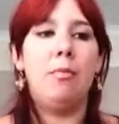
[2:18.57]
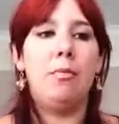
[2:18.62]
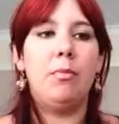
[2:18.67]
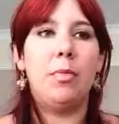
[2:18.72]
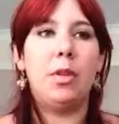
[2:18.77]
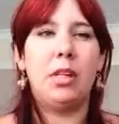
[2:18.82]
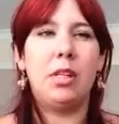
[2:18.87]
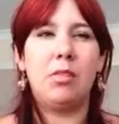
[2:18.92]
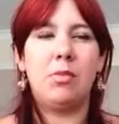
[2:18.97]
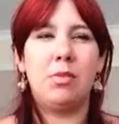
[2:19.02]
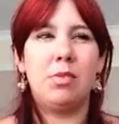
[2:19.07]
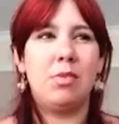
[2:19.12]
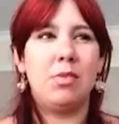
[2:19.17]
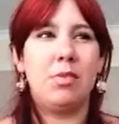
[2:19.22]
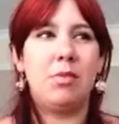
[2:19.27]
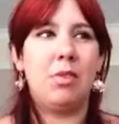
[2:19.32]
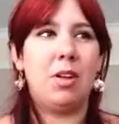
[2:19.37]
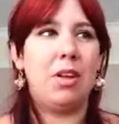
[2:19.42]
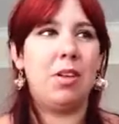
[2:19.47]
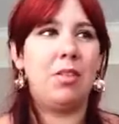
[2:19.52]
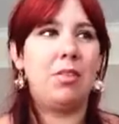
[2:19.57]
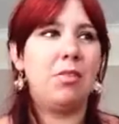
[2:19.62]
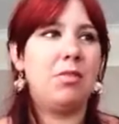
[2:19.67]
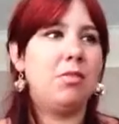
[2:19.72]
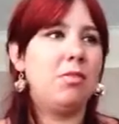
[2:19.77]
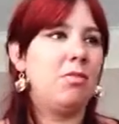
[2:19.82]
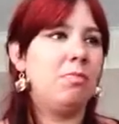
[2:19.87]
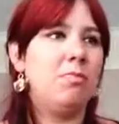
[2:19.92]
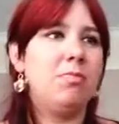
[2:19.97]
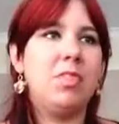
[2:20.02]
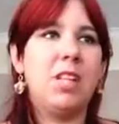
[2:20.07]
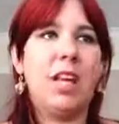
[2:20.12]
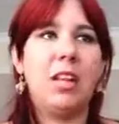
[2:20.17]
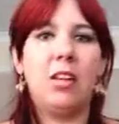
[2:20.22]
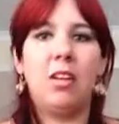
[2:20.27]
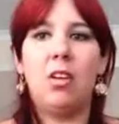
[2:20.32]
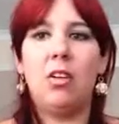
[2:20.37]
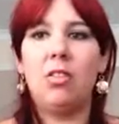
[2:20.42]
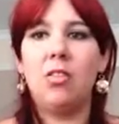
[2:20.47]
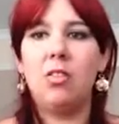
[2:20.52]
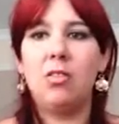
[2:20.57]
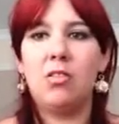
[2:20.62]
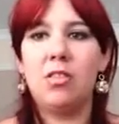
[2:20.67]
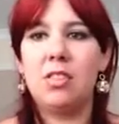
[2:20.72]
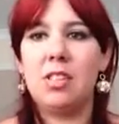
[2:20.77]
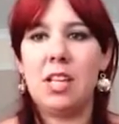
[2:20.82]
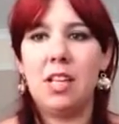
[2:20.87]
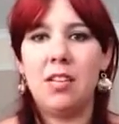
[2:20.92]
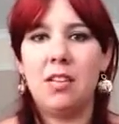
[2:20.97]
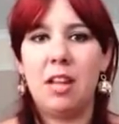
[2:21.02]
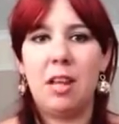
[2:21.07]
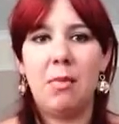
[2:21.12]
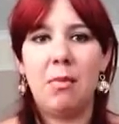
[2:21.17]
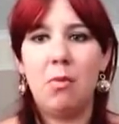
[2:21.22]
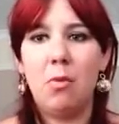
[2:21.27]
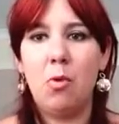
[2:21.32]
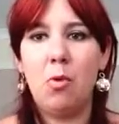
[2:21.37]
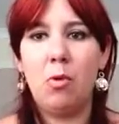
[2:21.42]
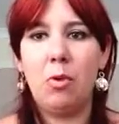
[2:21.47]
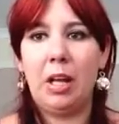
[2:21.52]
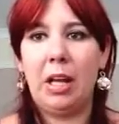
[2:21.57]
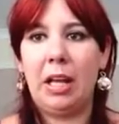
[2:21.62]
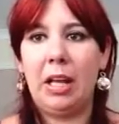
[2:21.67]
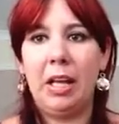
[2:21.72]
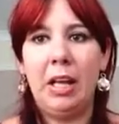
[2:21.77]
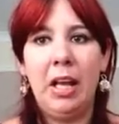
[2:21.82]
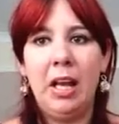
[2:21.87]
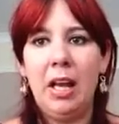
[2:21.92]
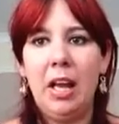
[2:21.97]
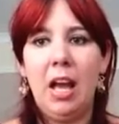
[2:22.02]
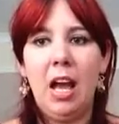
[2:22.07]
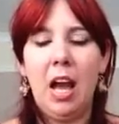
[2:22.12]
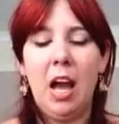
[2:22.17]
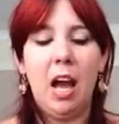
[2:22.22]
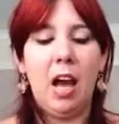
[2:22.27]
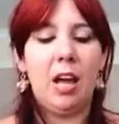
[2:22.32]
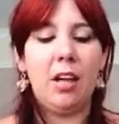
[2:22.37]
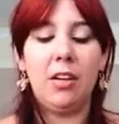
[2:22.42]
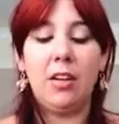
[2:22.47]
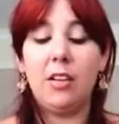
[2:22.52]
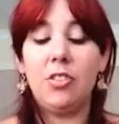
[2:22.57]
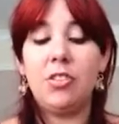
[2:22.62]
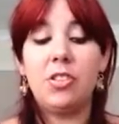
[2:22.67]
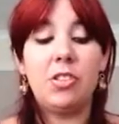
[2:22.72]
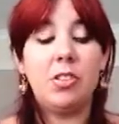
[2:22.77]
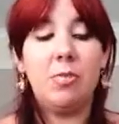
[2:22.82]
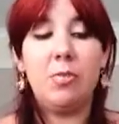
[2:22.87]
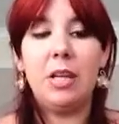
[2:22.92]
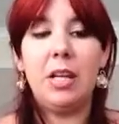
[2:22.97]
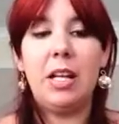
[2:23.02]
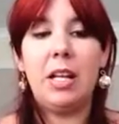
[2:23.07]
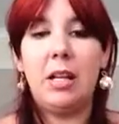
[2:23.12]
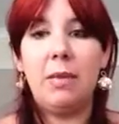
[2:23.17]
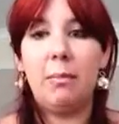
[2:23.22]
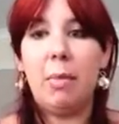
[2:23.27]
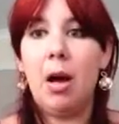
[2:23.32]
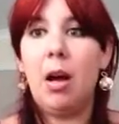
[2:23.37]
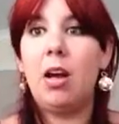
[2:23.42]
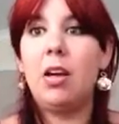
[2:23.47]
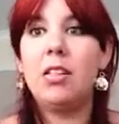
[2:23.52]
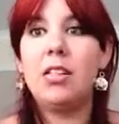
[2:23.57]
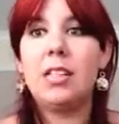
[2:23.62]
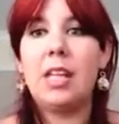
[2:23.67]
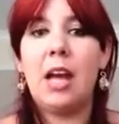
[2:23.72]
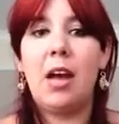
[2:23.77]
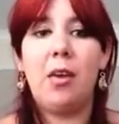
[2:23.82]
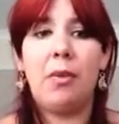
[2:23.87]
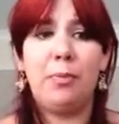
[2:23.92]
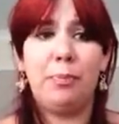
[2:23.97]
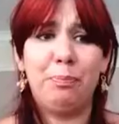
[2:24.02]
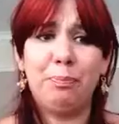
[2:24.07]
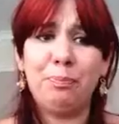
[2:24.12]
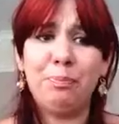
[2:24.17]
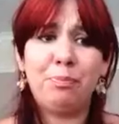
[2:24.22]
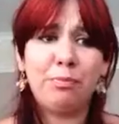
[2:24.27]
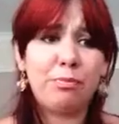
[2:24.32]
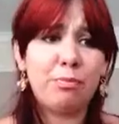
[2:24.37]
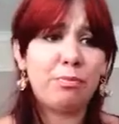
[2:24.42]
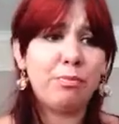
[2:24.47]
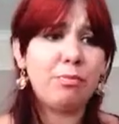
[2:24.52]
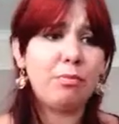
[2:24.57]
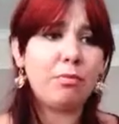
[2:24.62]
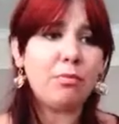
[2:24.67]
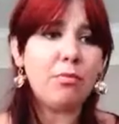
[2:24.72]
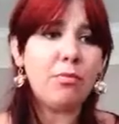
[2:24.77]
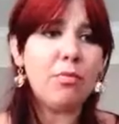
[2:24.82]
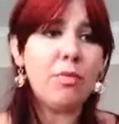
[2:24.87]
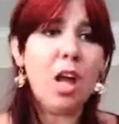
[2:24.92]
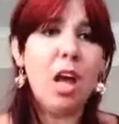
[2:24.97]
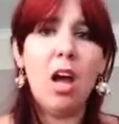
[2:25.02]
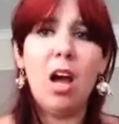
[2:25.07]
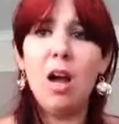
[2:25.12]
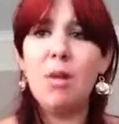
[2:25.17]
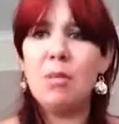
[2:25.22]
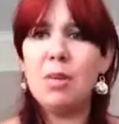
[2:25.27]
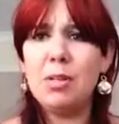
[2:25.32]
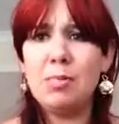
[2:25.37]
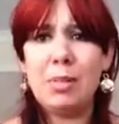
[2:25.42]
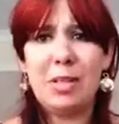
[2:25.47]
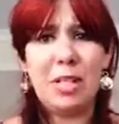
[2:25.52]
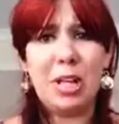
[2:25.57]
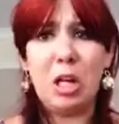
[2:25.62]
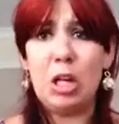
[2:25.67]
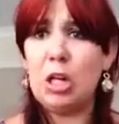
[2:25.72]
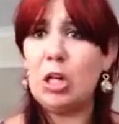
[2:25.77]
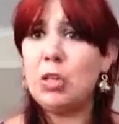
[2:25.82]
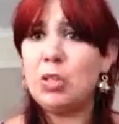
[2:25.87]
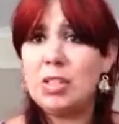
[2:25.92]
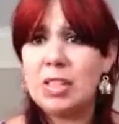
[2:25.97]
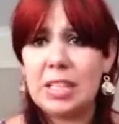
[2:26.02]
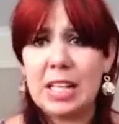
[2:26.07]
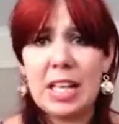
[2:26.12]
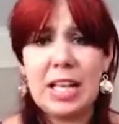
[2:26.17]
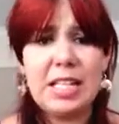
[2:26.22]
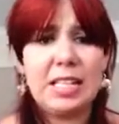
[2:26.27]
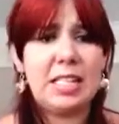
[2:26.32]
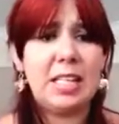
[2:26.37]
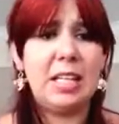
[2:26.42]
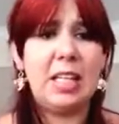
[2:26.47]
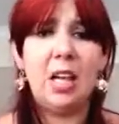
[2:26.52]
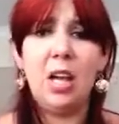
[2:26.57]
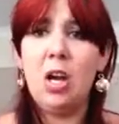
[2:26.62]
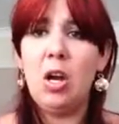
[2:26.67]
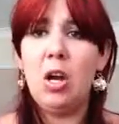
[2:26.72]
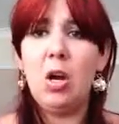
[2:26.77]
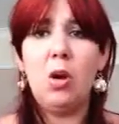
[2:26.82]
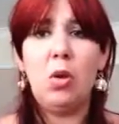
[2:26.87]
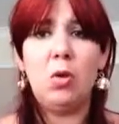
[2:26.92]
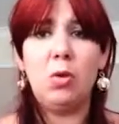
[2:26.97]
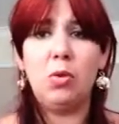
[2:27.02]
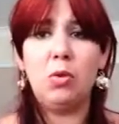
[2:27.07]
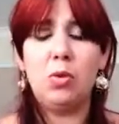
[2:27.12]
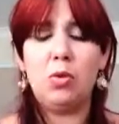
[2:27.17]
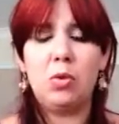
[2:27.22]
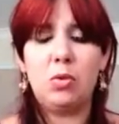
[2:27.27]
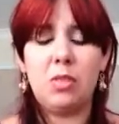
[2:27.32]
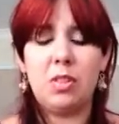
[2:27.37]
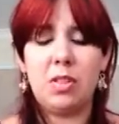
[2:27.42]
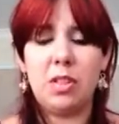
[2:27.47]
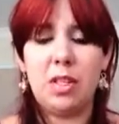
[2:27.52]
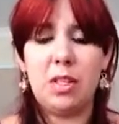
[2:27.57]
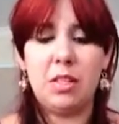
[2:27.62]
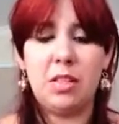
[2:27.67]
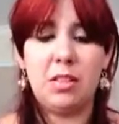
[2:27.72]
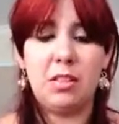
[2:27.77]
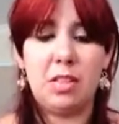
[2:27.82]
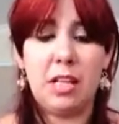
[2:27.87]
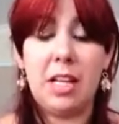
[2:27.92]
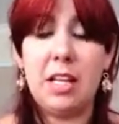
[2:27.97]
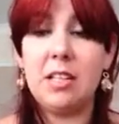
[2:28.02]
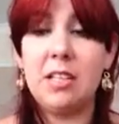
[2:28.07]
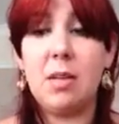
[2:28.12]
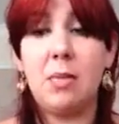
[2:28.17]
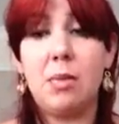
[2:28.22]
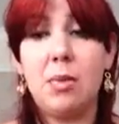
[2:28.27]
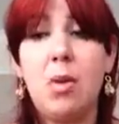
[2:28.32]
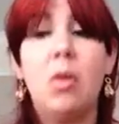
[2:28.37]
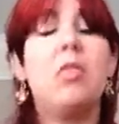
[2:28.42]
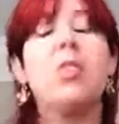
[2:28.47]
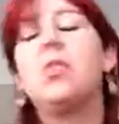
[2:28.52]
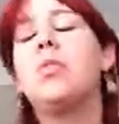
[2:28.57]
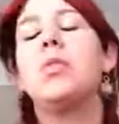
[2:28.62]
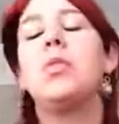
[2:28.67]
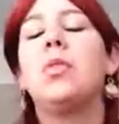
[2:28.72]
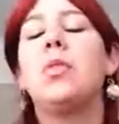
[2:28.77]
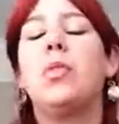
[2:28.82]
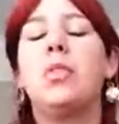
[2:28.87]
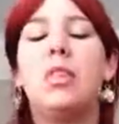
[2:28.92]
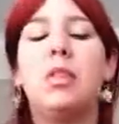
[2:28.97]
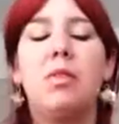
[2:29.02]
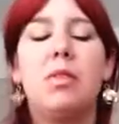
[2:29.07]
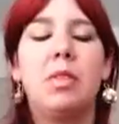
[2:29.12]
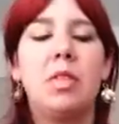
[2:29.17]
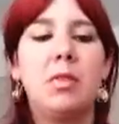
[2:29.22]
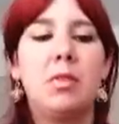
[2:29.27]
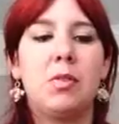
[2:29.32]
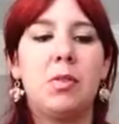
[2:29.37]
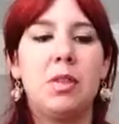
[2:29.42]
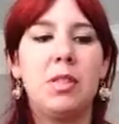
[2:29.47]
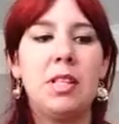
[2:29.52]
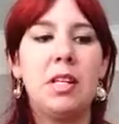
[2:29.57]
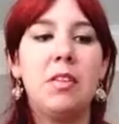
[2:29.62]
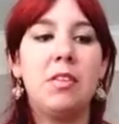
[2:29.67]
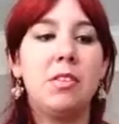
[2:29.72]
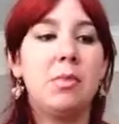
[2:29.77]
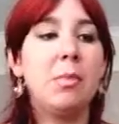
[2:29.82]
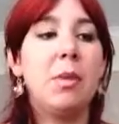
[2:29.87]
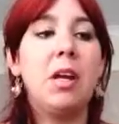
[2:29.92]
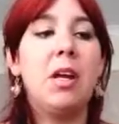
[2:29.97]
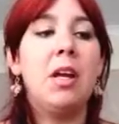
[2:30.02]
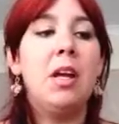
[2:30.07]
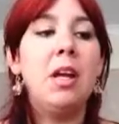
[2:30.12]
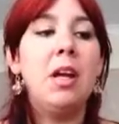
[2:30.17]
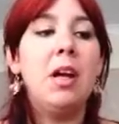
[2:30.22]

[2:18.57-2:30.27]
because it was sort of like 10 o'clock on a Sunday morning, and I just completely passed out. I'd been hallucinating all sorts of things, and I ended up in hospital, and it was quite serious. My